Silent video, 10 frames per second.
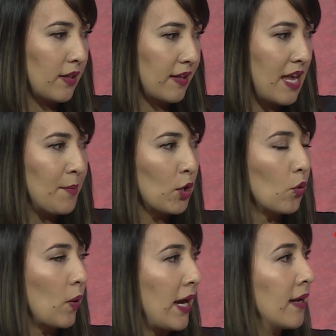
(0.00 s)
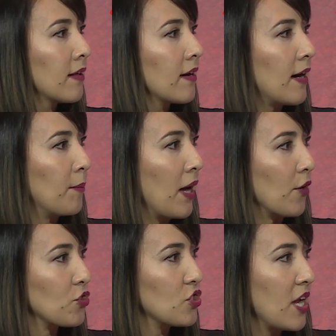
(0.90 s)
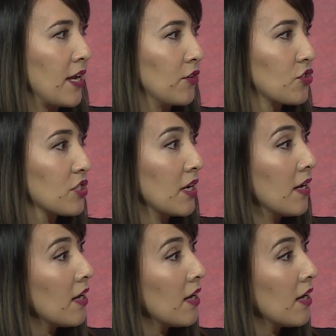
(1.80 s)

came her way, how she changed